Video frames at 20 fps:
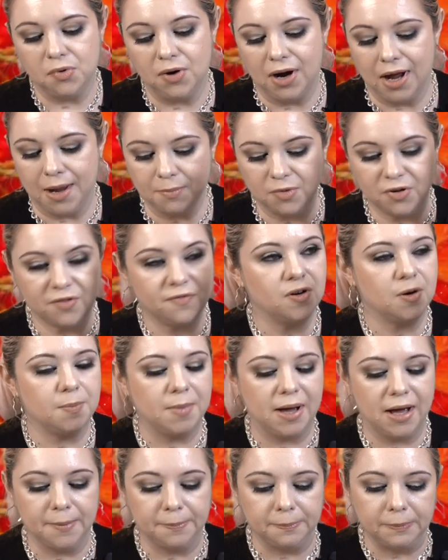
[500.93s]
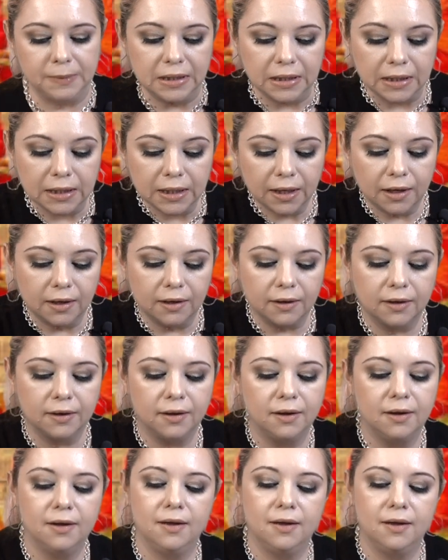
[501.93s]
primer from Amika.